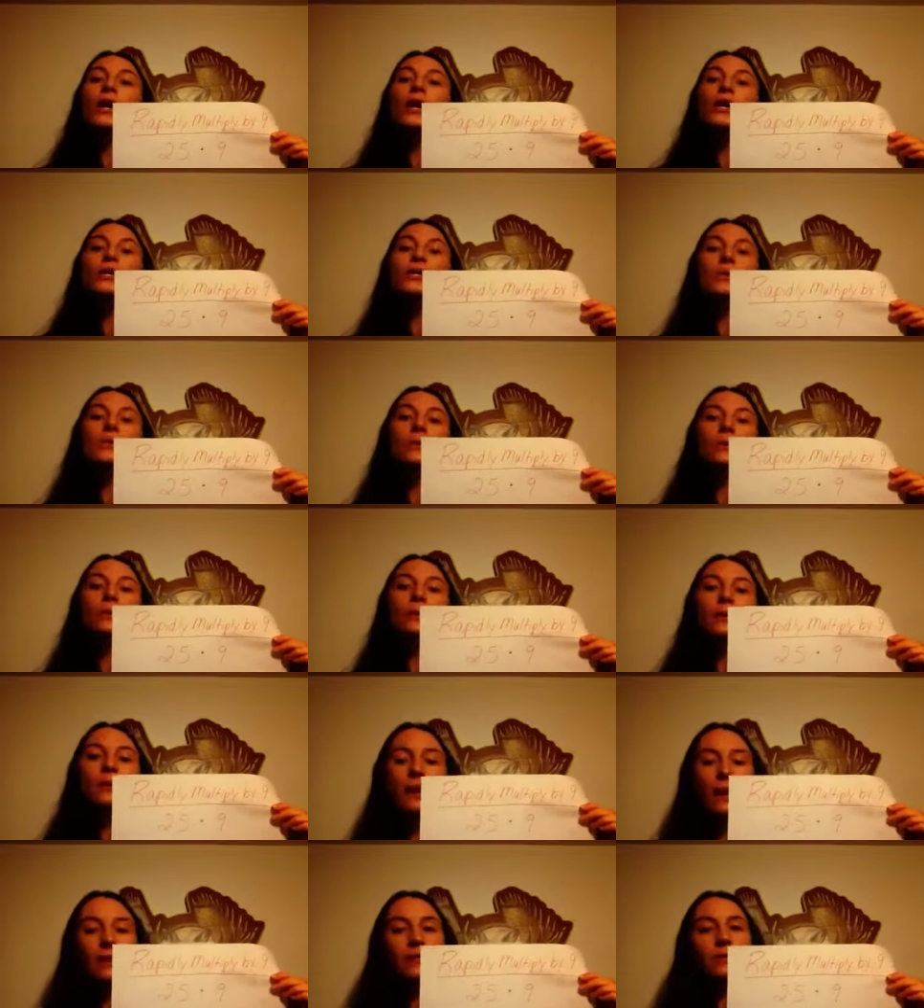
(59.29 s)
So we
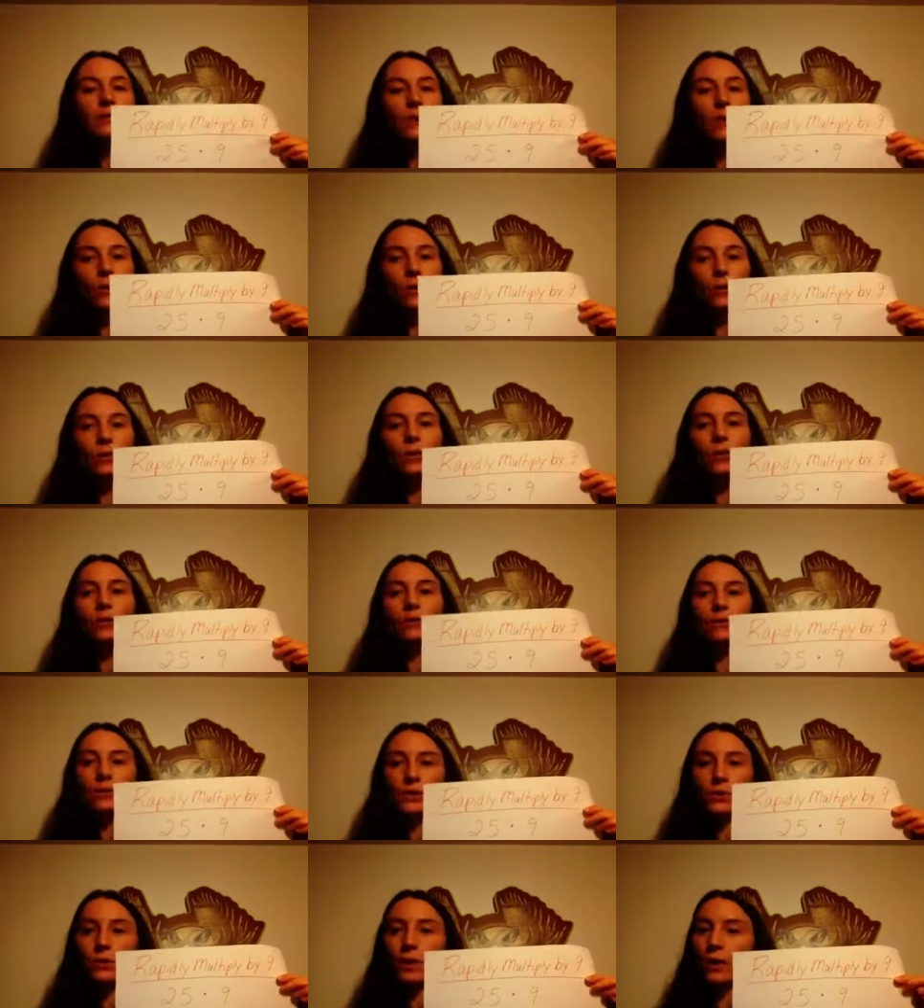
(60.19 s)
would have a total of
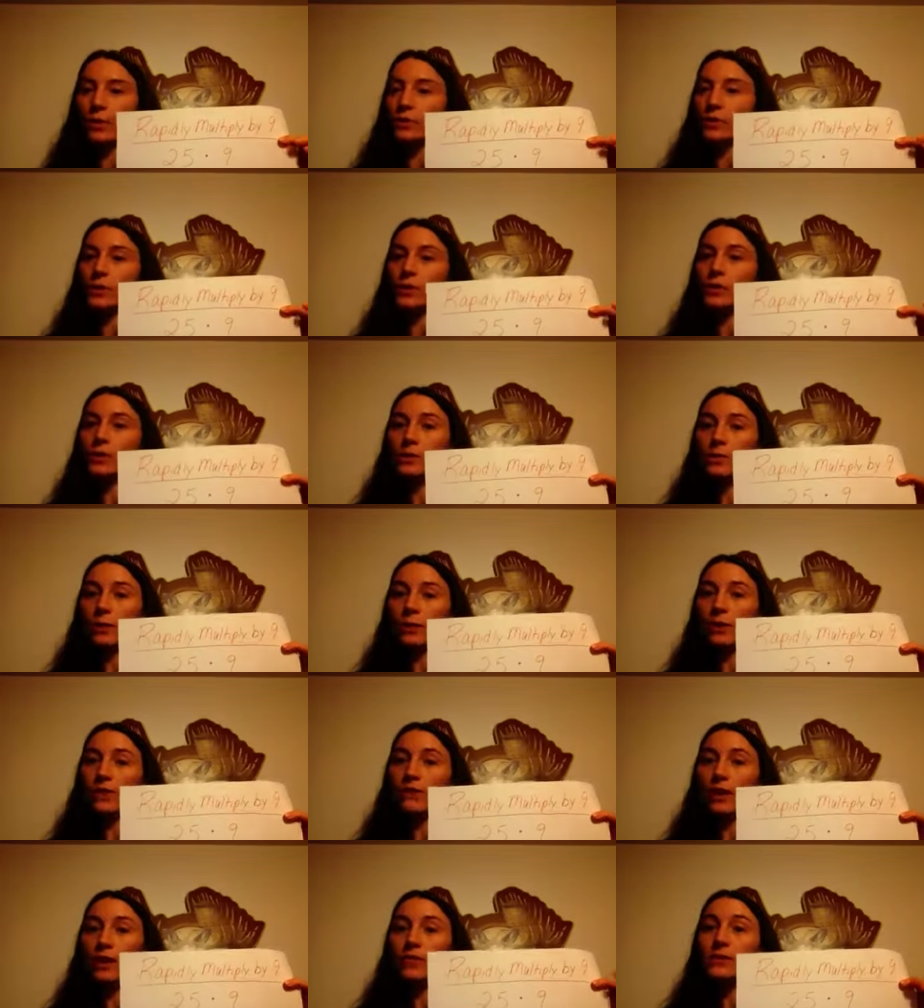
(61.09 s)

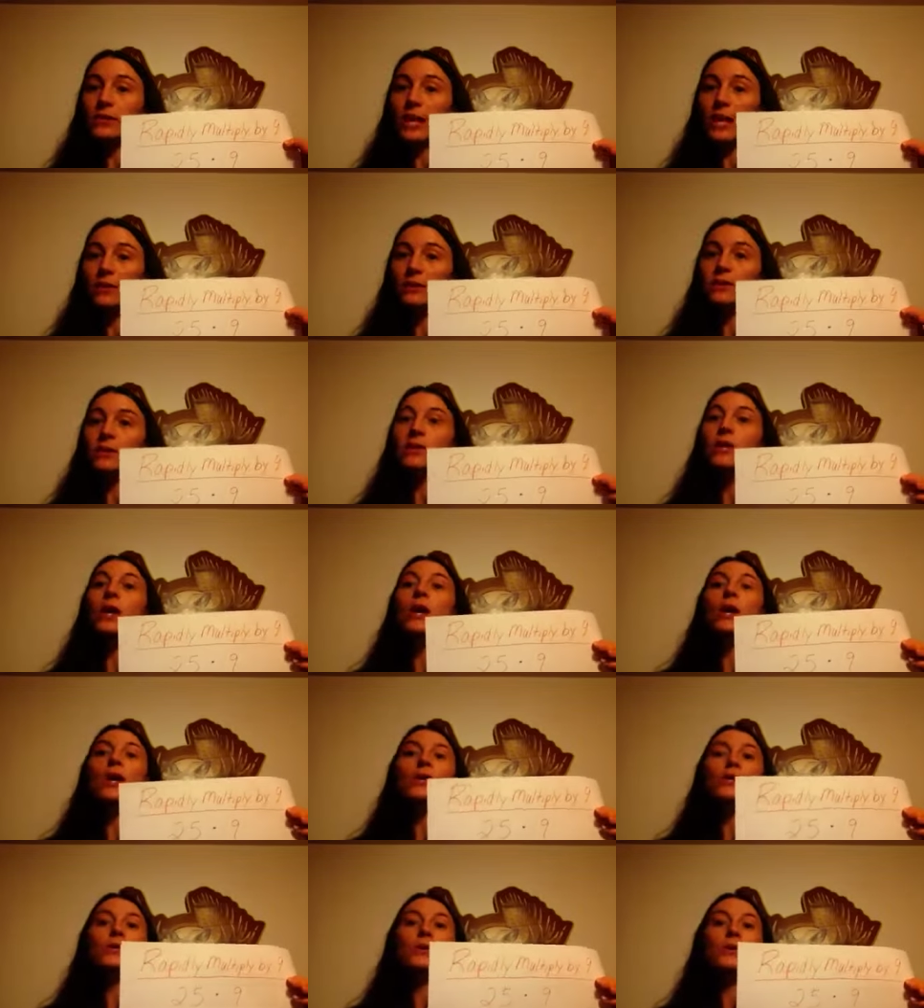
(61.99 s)
225 cents.
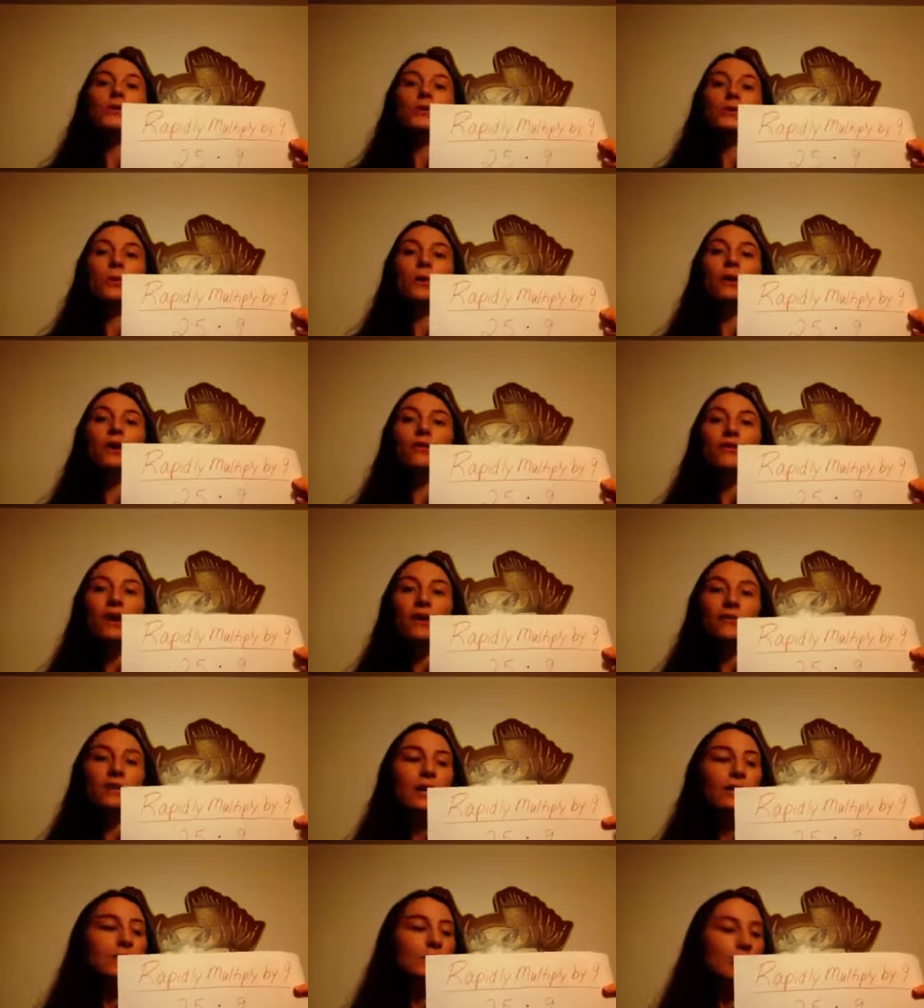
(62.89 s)
So 25
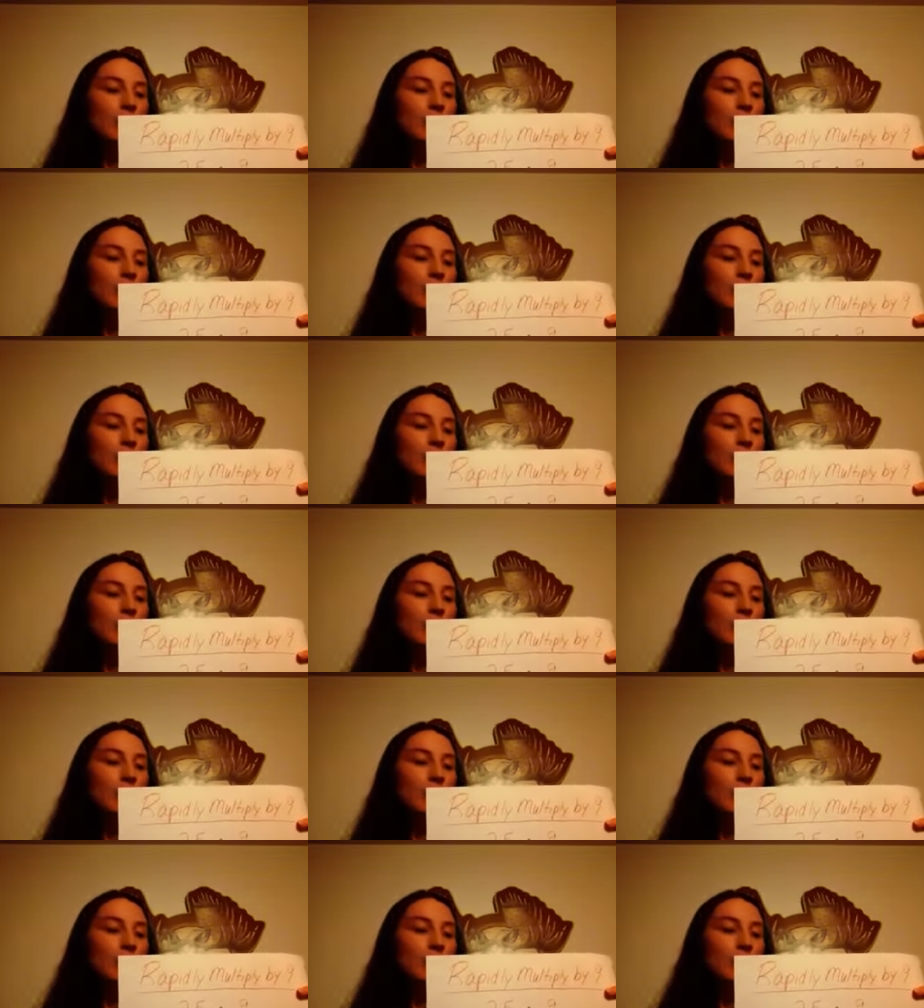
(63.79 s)
times